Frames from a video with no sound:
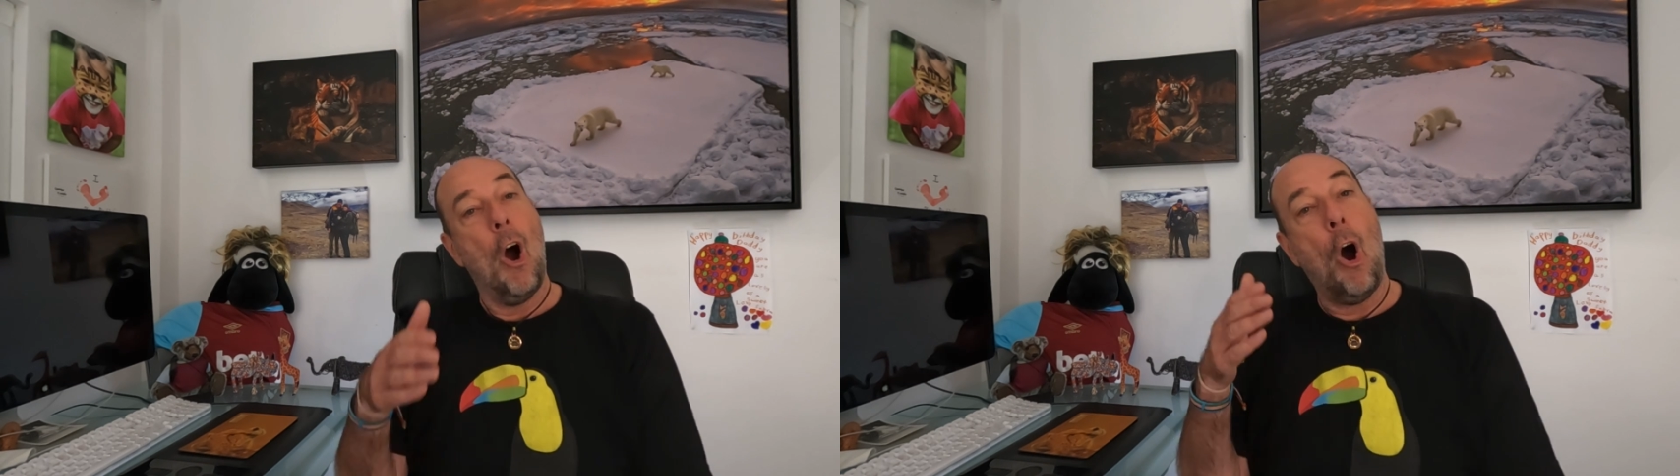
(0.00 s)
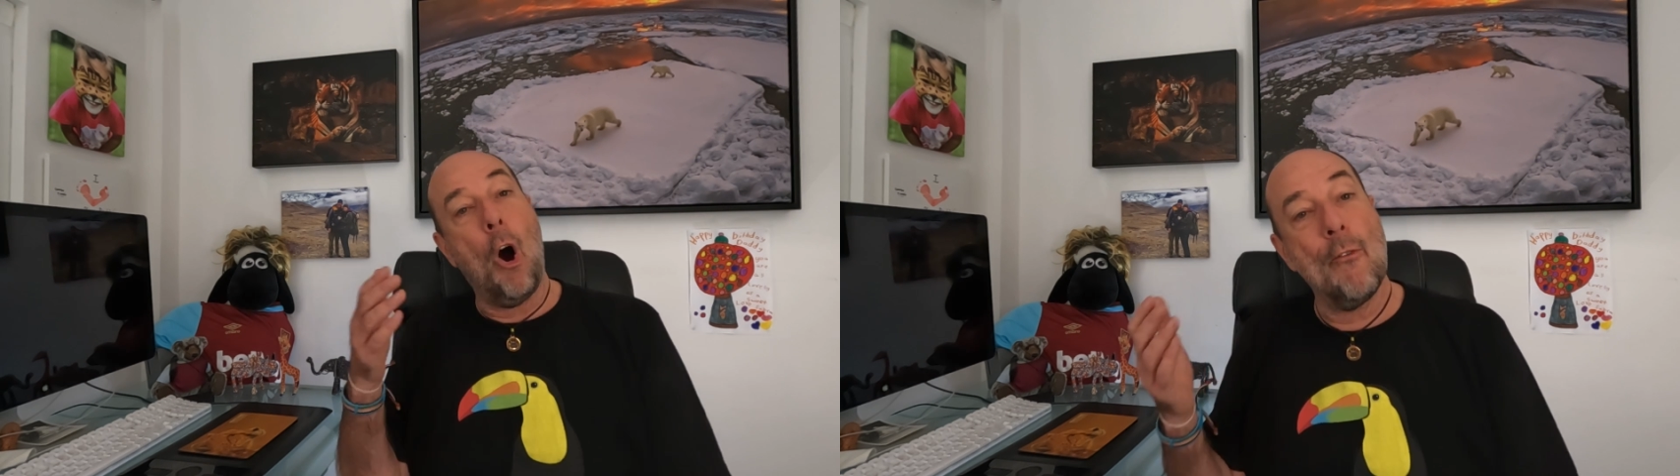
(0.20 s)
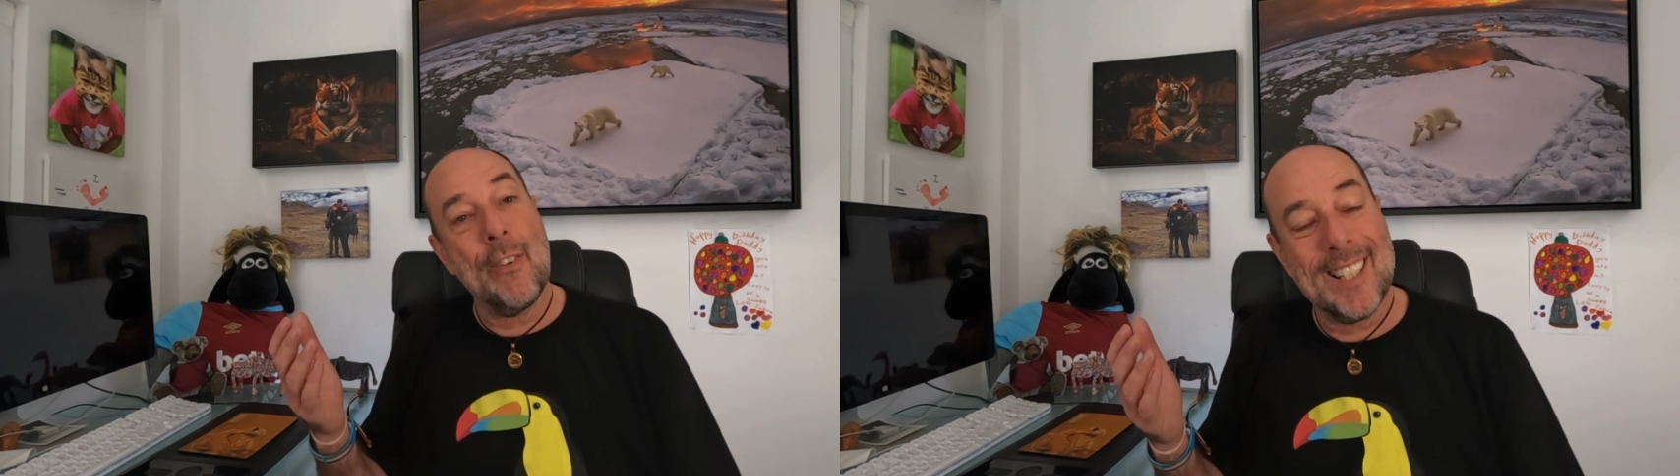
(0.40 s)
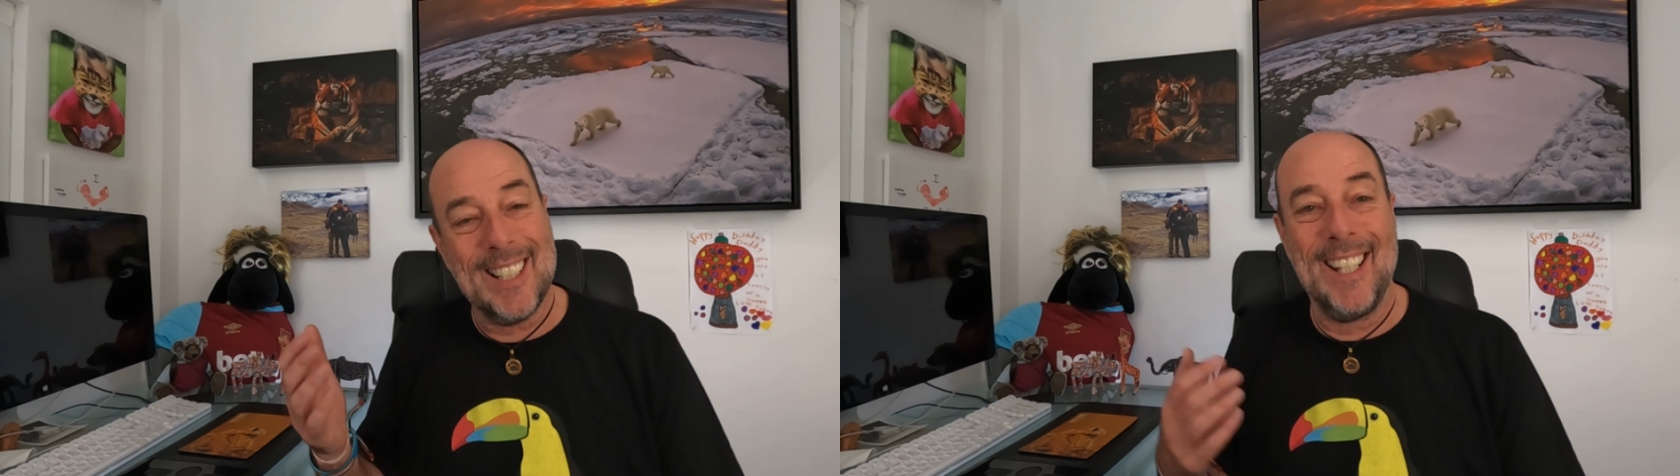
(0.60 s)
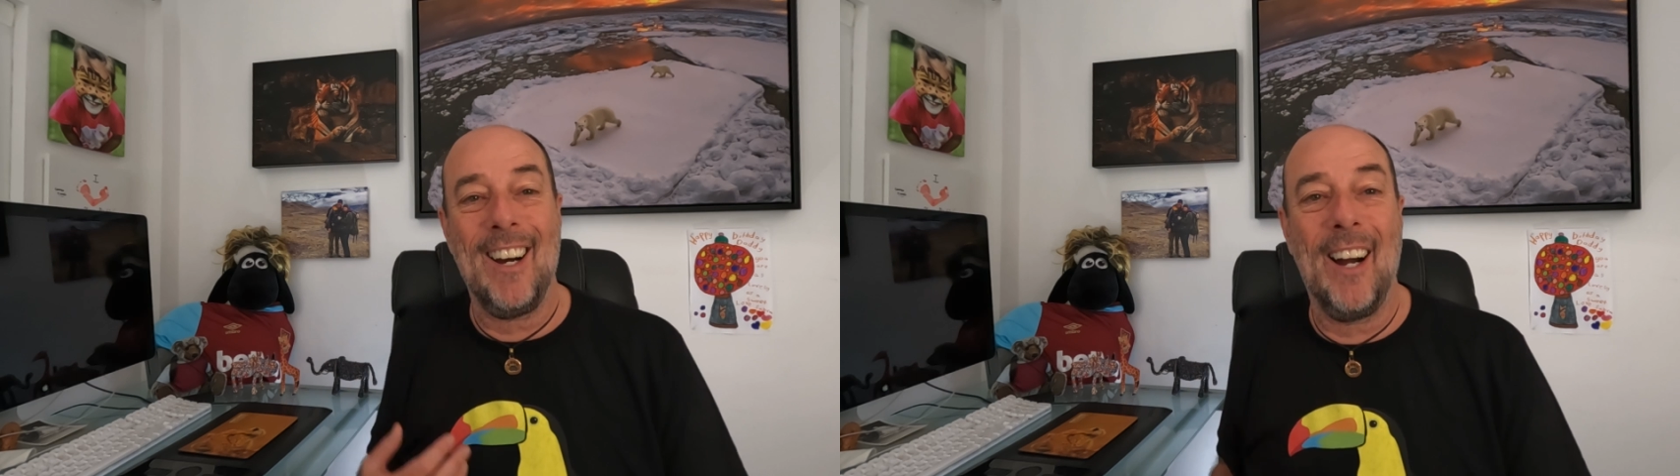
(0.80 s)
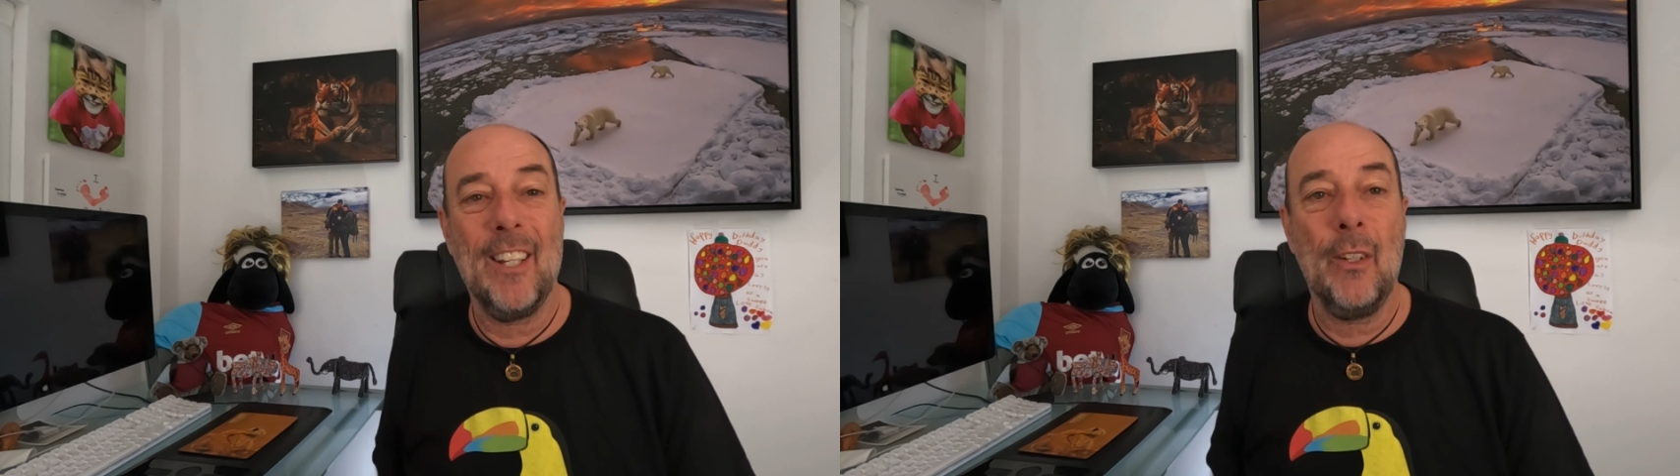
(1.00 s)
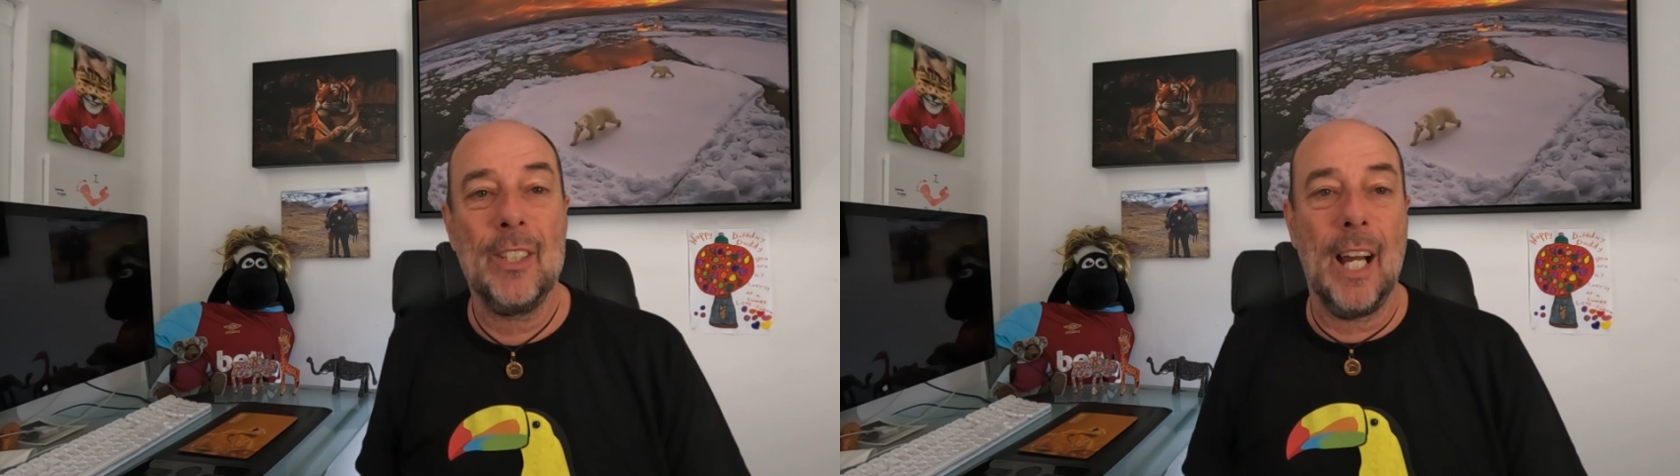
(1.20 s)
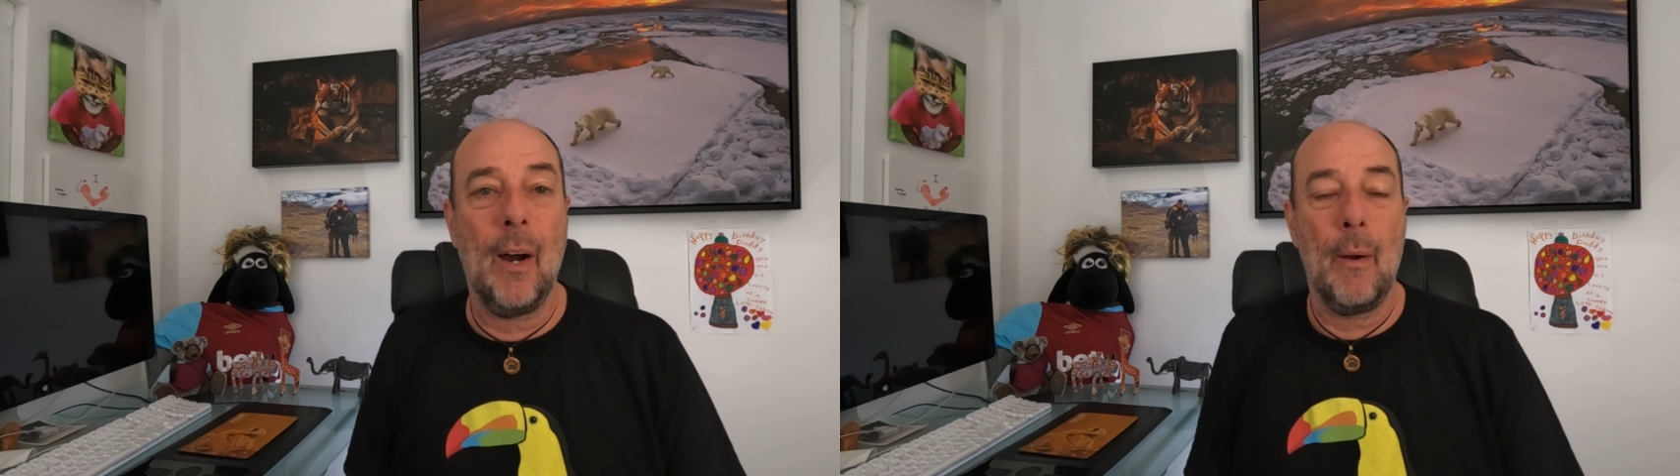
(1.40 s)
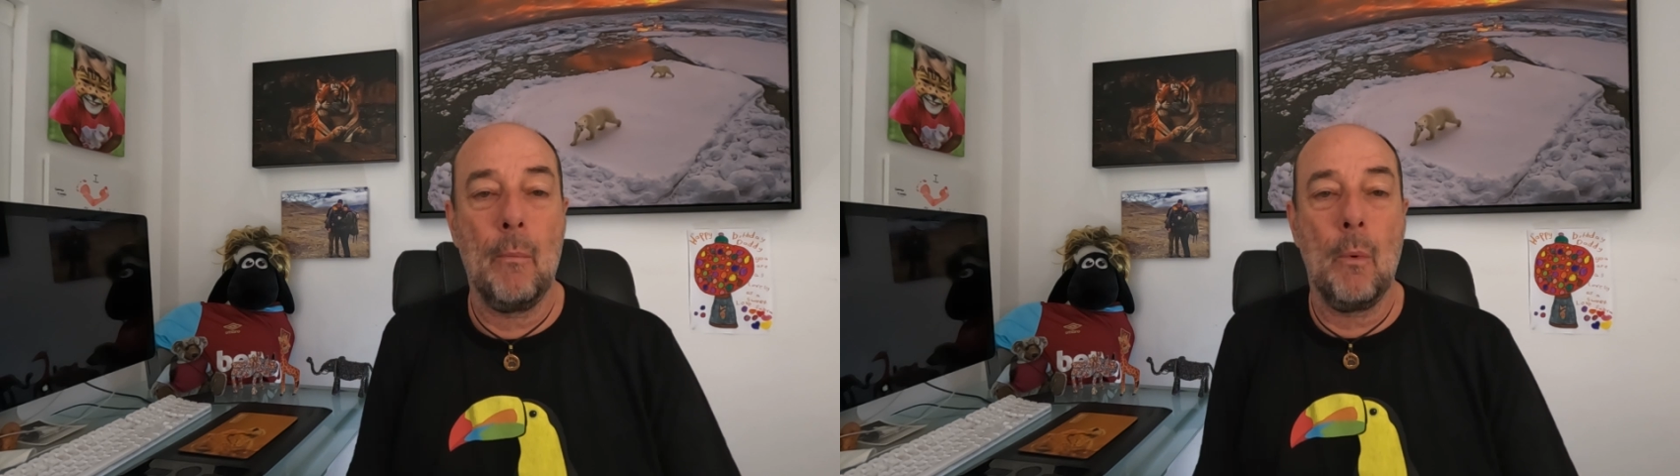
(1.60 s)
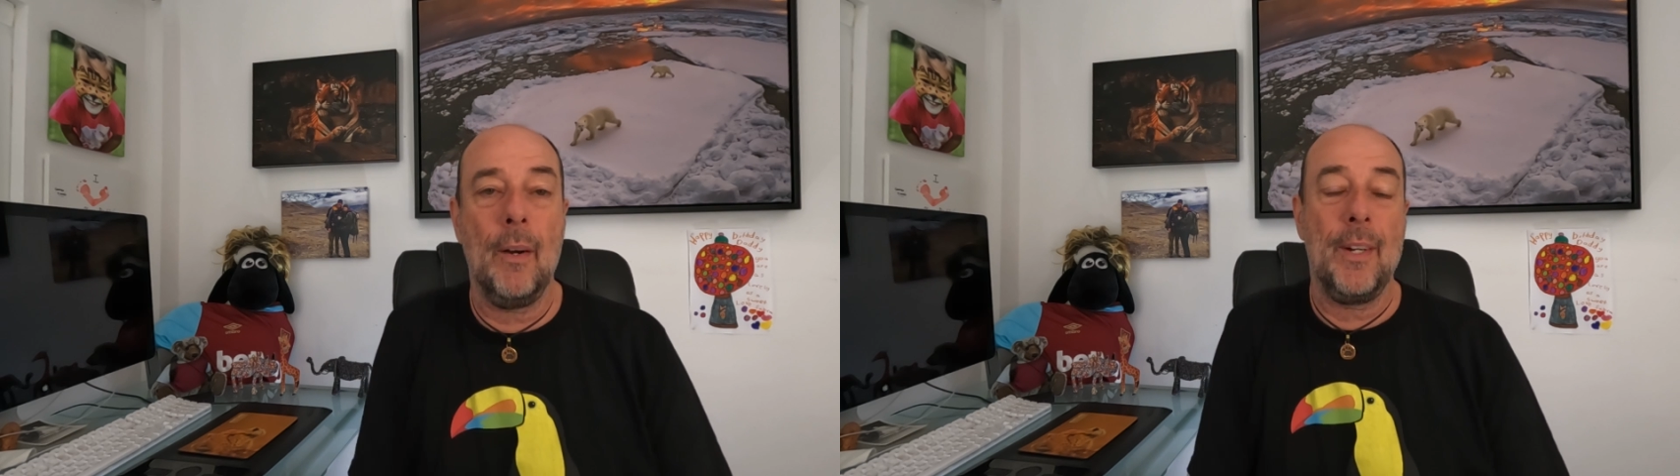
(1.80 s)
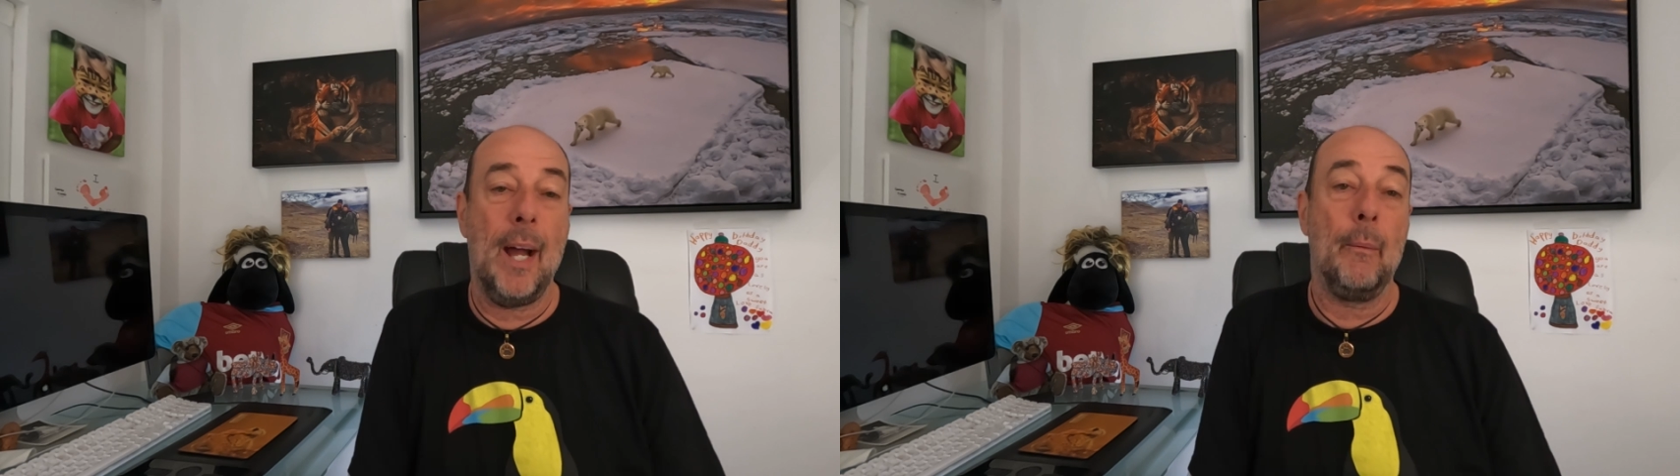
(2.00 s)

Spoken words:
Obviously, I use the OM1 now,